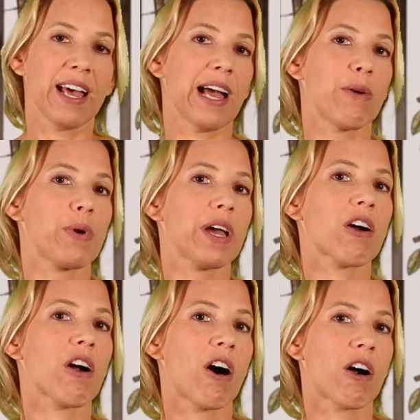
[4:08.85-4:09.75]
And we
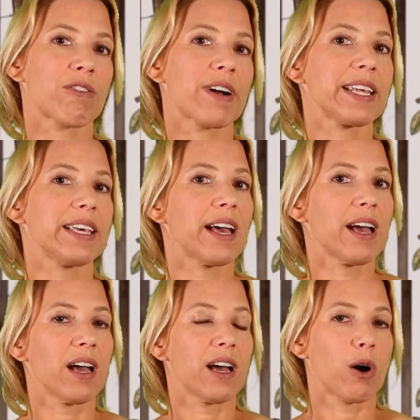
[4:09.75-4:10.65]
are already
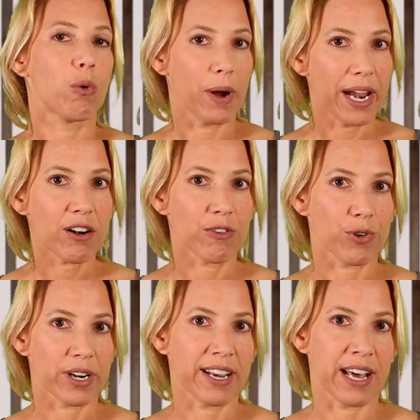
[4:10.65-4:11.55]
aware of
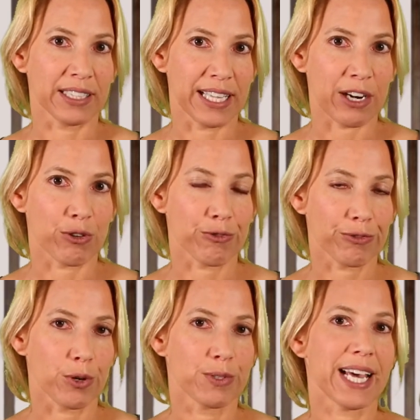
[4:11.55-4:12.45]
what a lateral
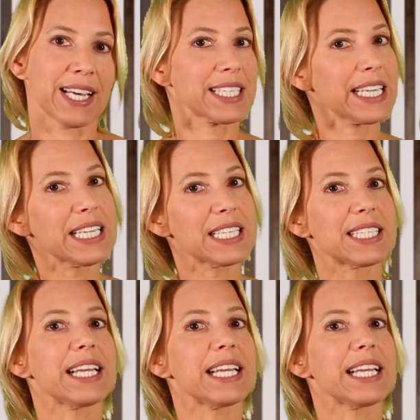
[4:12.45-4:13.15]
flow test is.